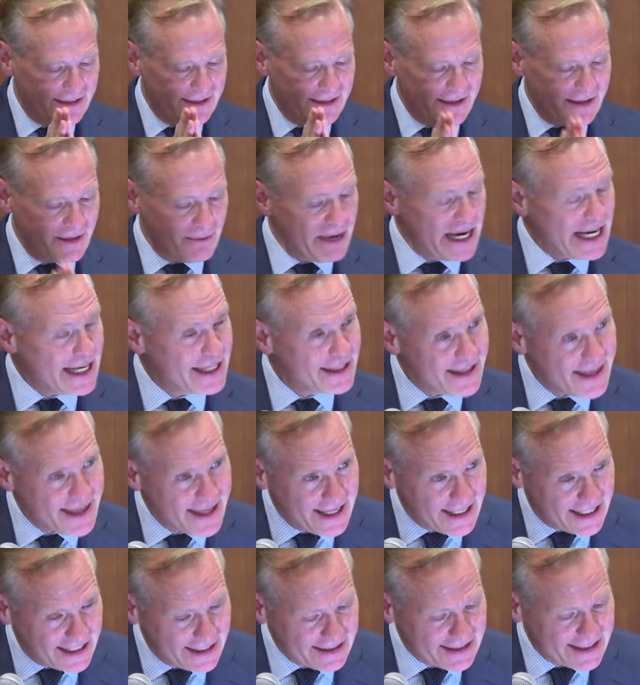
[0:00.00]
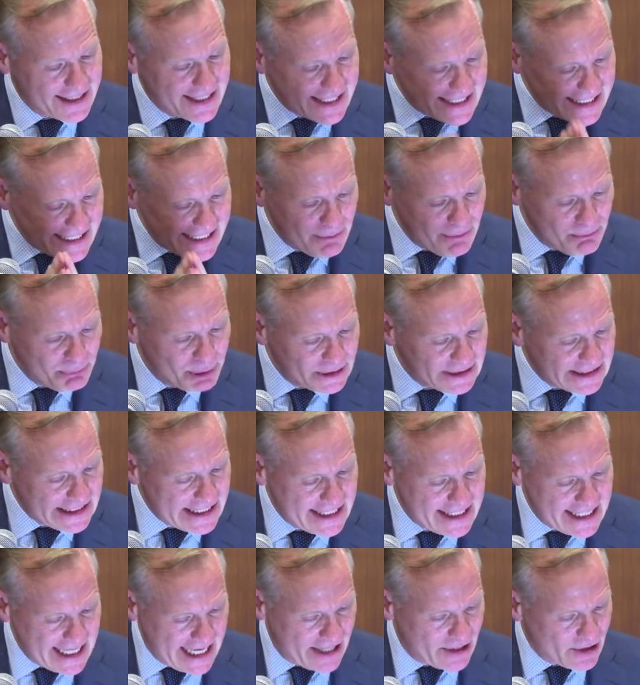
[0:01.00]
the main thing, the simple
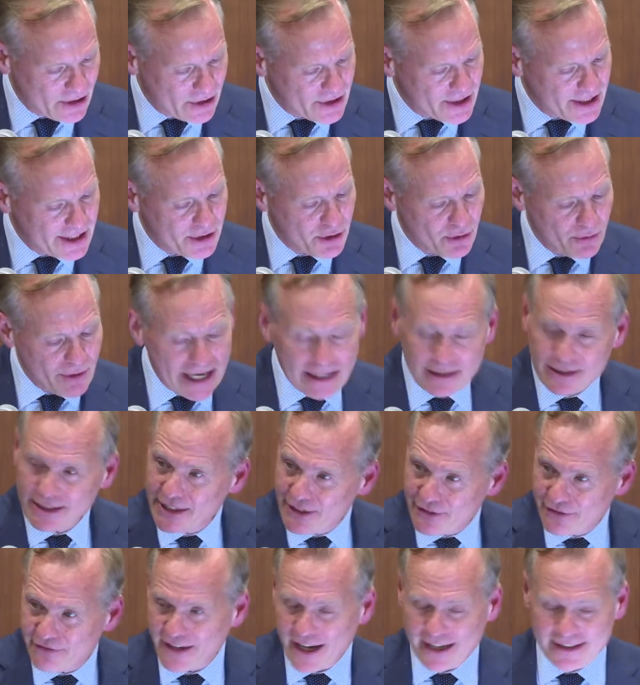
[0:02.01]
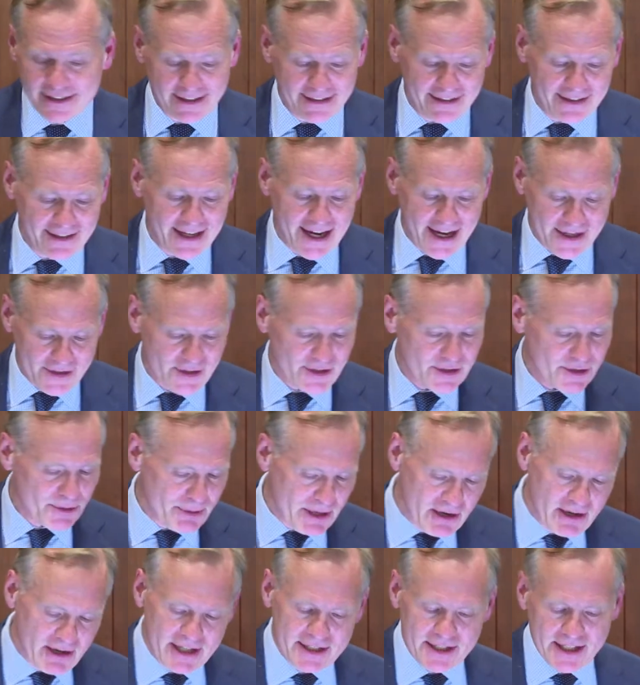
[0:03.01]
details that directly affected the guest
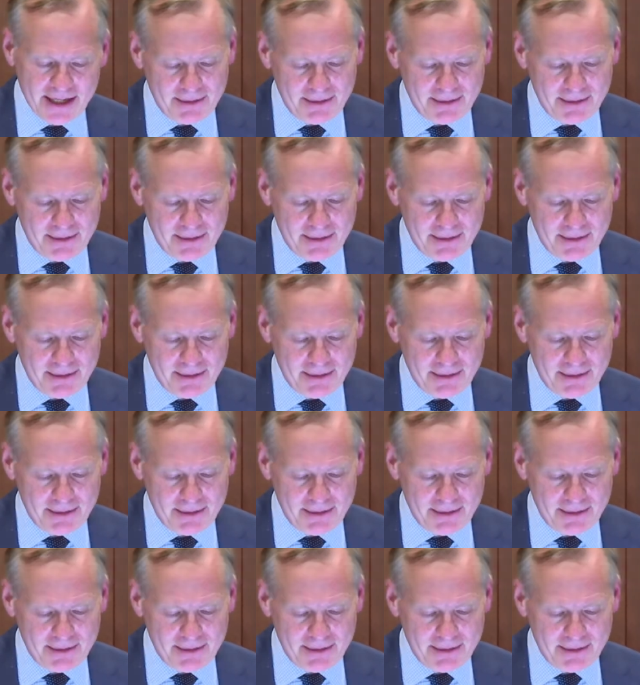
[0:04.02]
experience.